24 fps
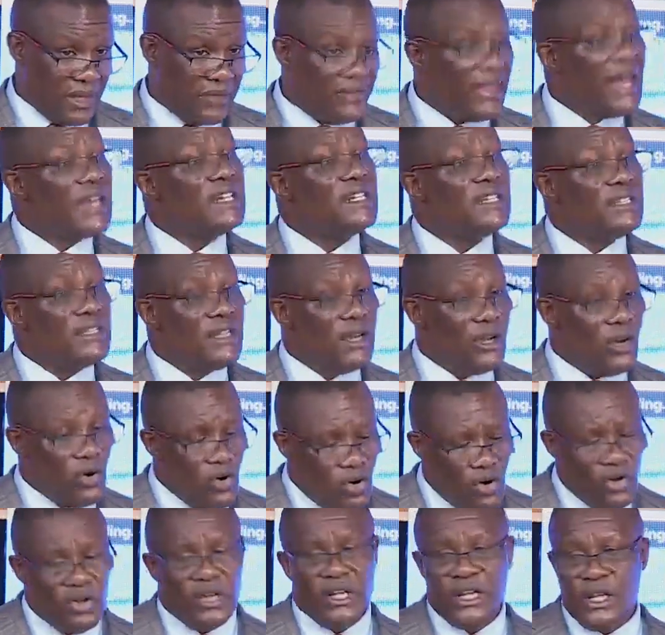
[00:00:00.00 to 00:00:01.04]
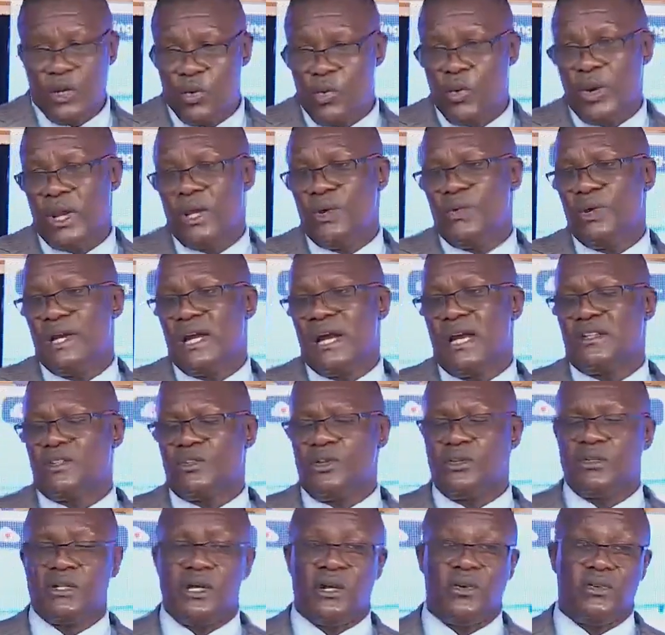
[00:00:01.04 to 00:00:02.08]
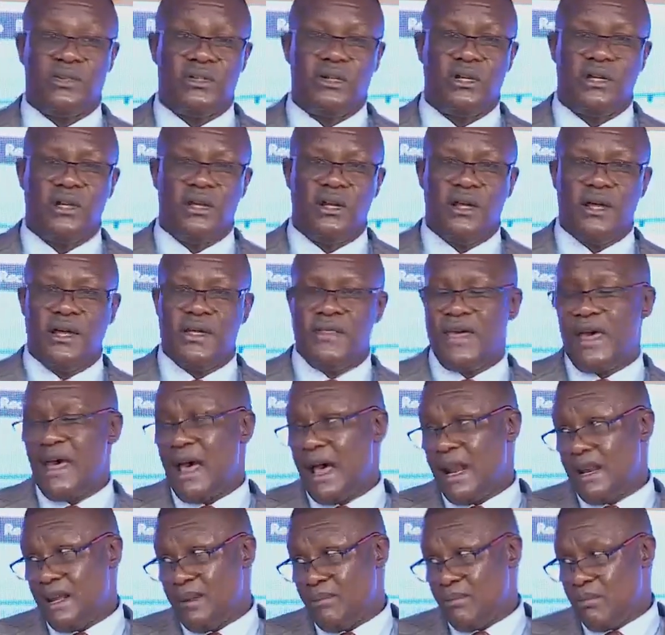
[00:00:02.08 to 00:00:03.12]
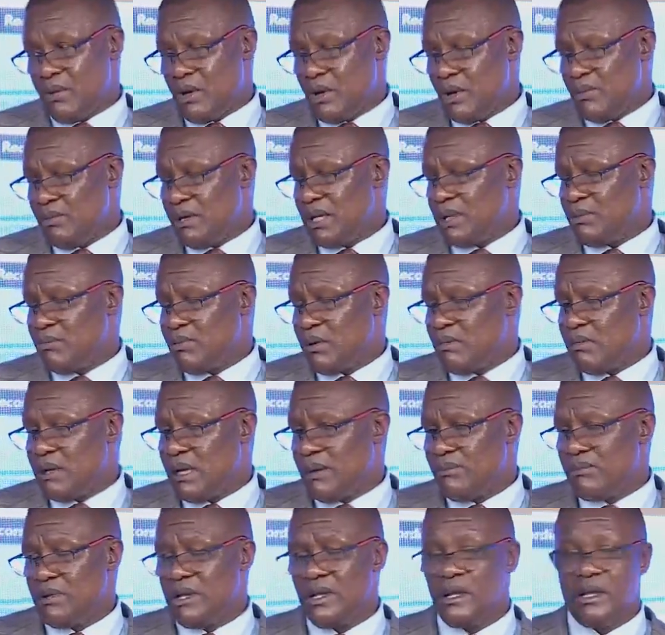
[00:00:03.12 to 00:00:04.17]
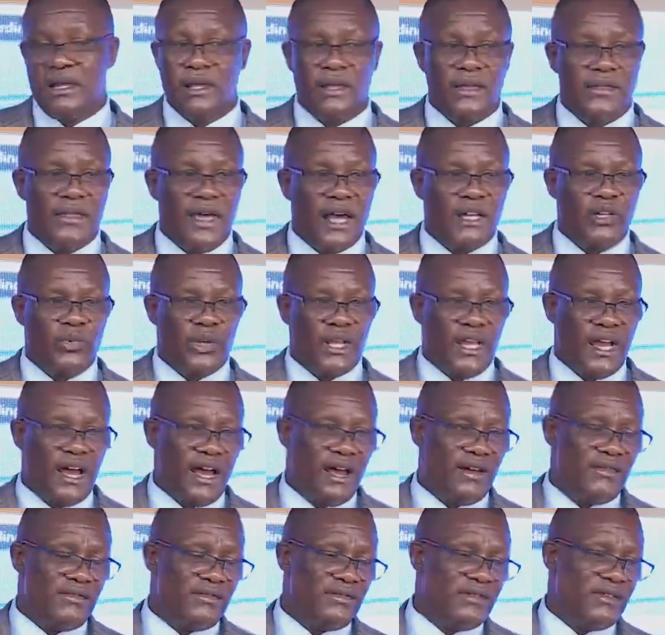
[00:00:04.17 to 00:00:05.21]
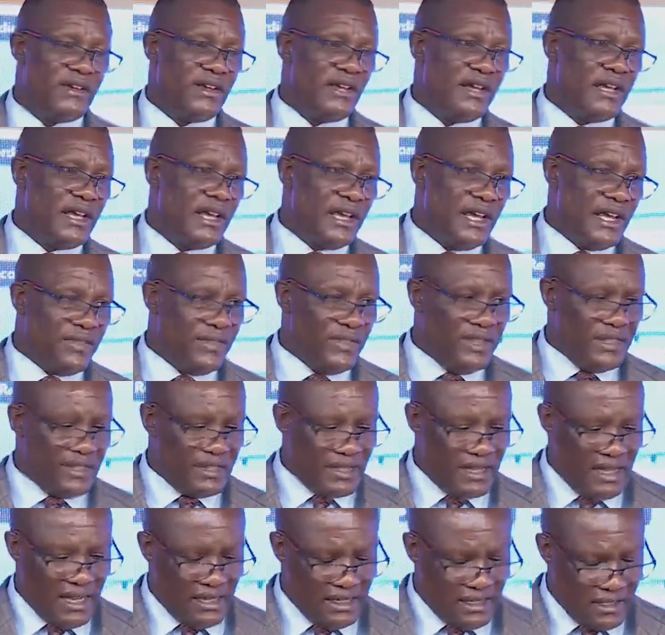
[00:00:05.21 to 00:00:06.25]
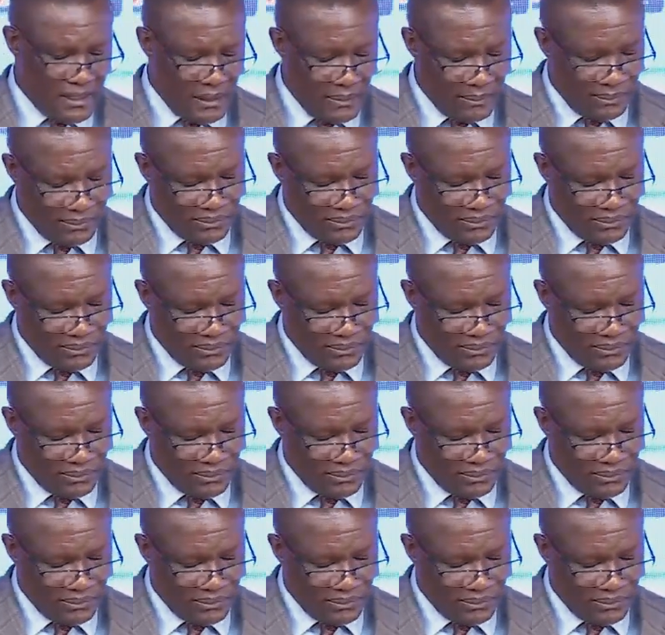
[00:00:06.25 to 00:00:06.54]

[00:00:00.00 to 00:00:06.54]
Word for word: That is the only way we can sort out the unemployment problem that we have in this country.